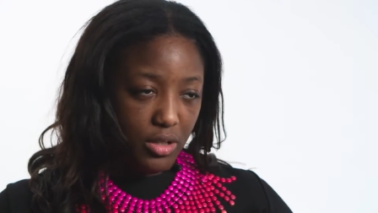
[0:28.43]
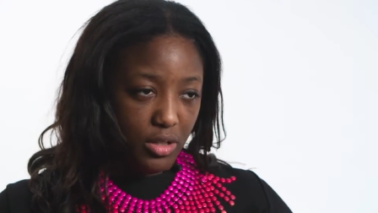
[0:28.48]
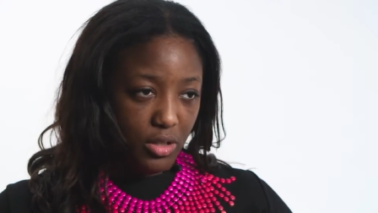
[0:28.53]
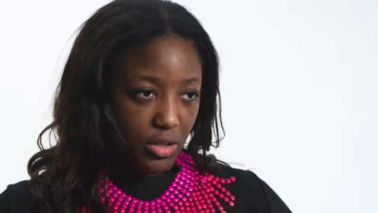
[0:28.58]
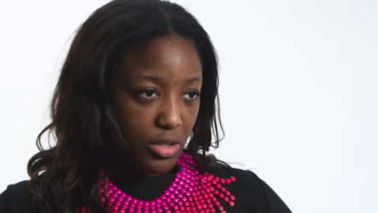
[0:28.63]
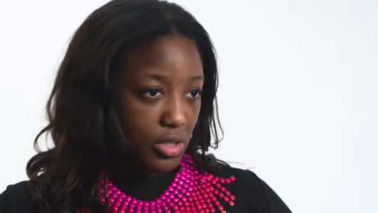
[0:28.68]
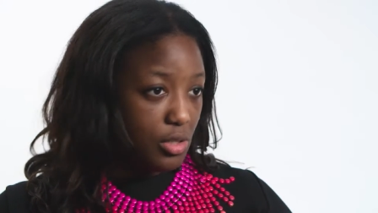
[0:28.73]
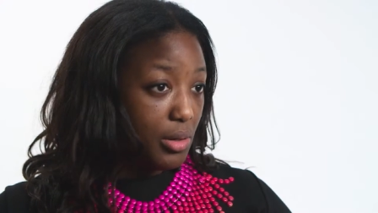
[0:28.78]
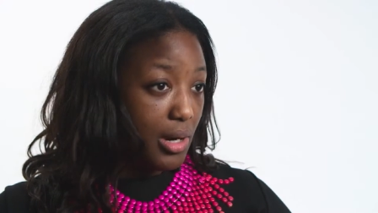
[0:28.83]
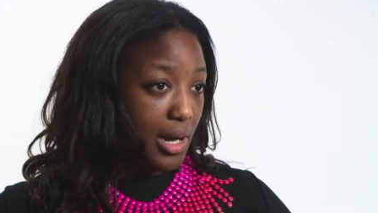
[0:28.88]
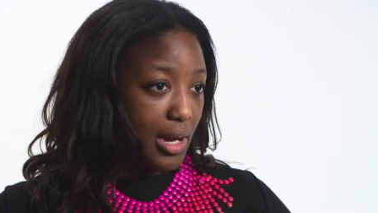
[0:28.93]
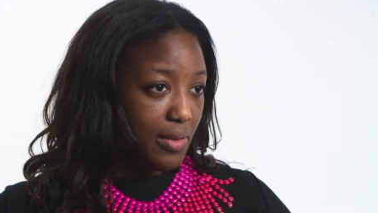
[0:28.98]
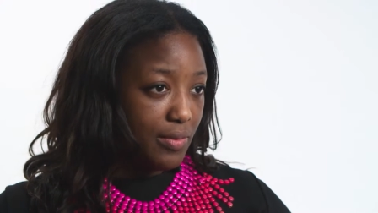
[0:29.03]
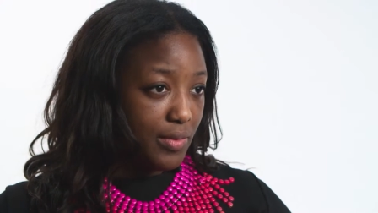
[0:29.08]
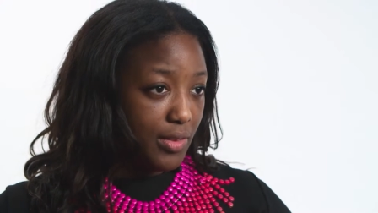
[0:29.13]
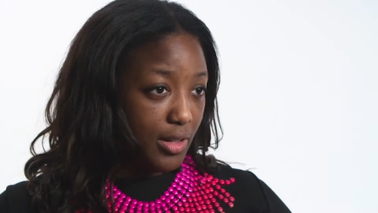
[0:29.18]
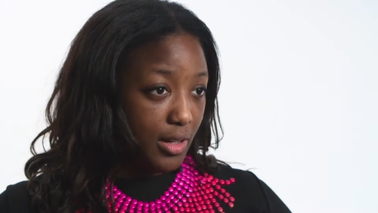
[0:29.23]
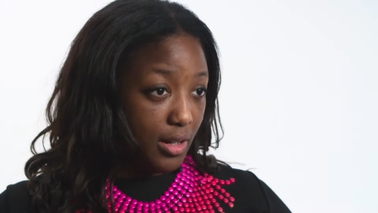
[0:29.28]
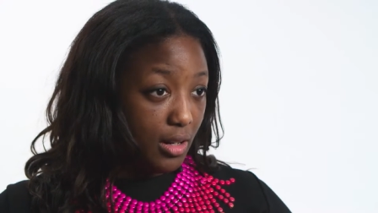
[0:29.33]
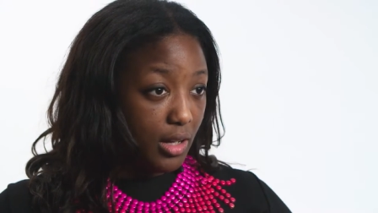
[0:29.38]
you still
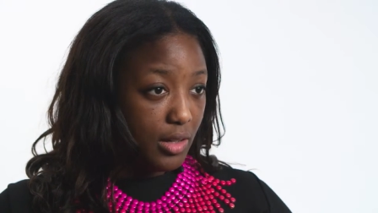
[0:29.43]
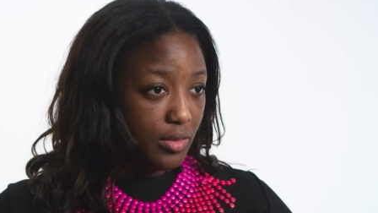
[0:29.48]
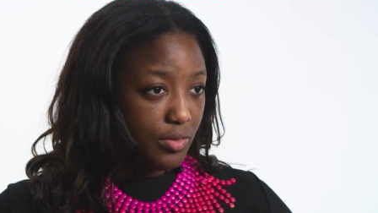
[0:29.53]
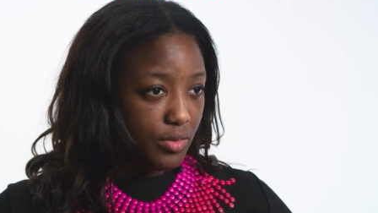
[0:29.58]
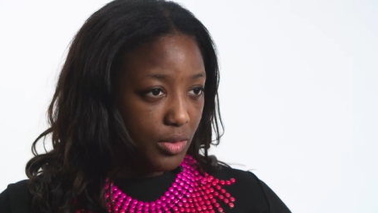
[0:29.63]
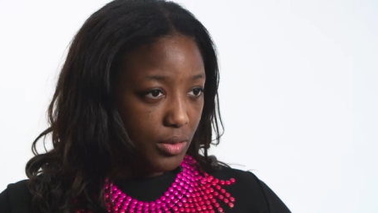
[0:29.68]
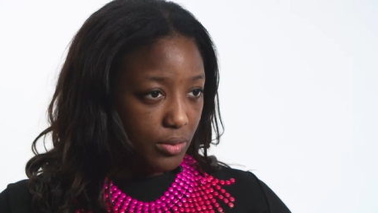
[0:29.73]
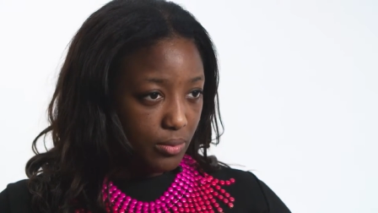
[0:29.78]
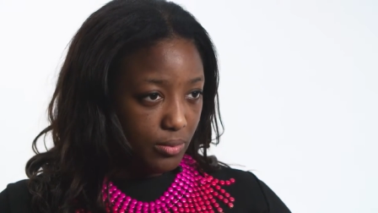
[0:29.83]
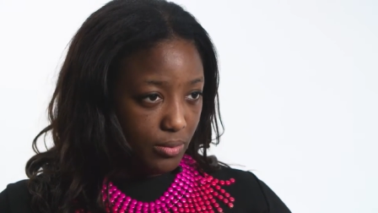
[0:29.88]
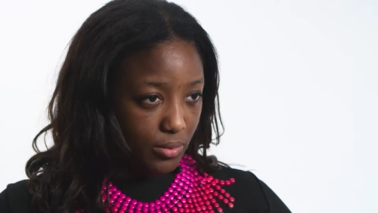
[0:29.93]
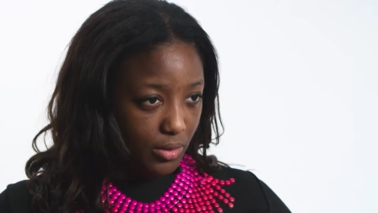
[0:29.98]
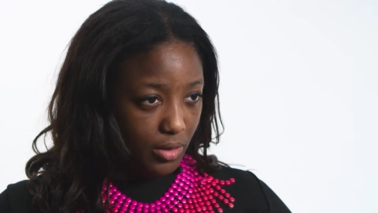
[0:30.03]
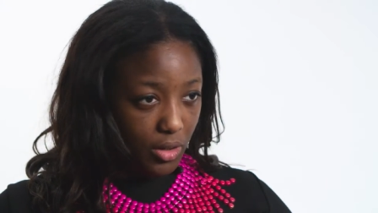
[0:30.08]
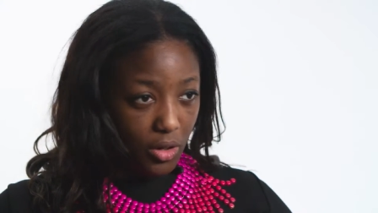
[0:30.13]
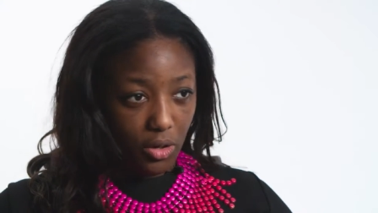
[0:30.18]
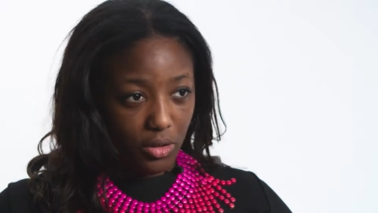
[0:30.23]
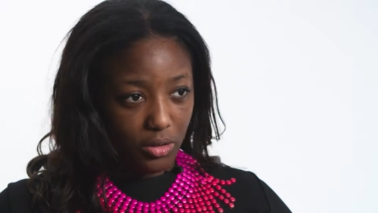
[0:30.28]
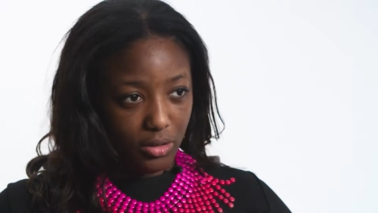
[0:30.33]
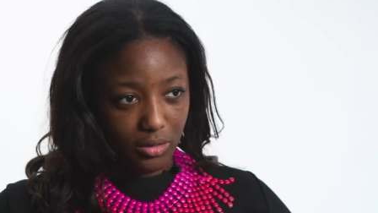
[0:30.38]
have a
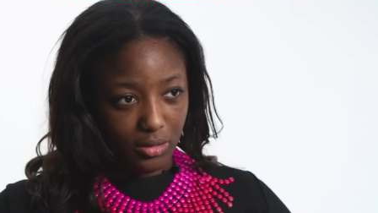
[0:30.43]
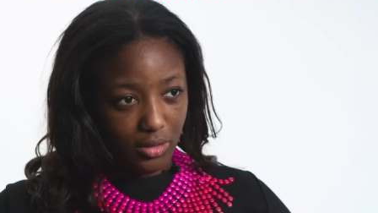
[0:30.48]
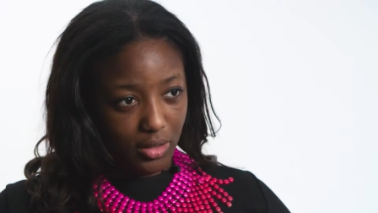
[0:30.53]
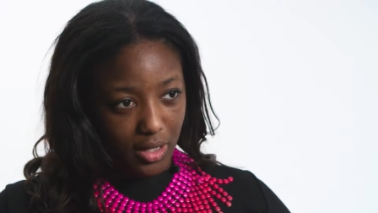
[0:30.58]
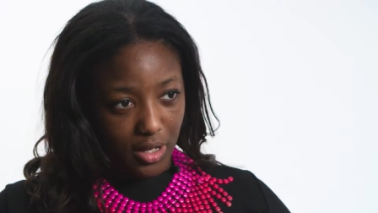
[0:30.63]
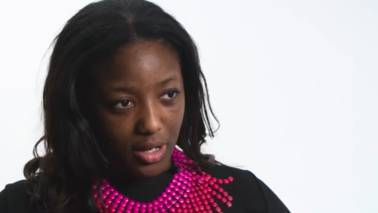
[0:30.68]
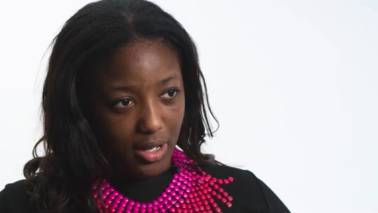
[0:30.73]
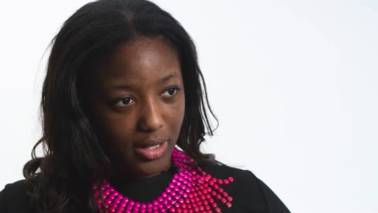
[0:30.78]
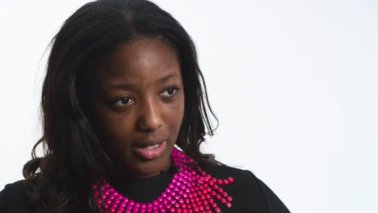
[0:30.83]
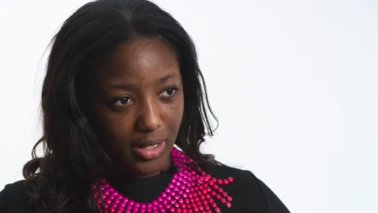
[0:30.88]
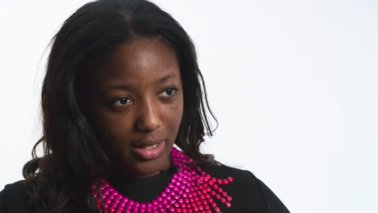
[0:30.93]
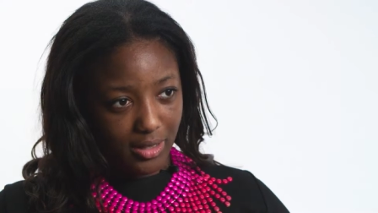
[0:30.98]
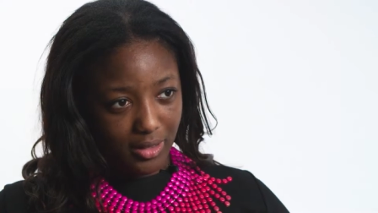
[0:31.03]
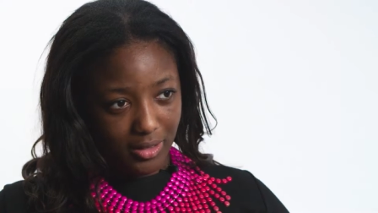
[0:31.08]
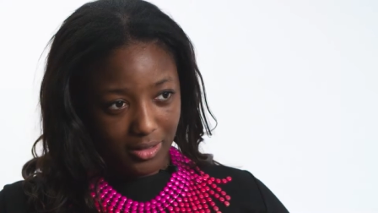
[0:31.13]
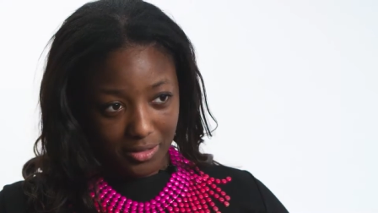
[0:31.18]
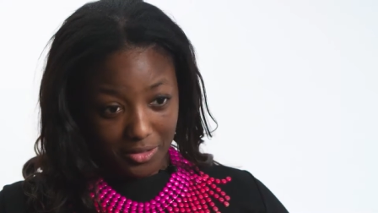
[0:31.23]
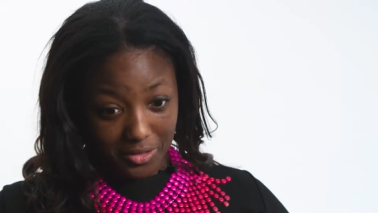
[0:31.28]
lifelong learning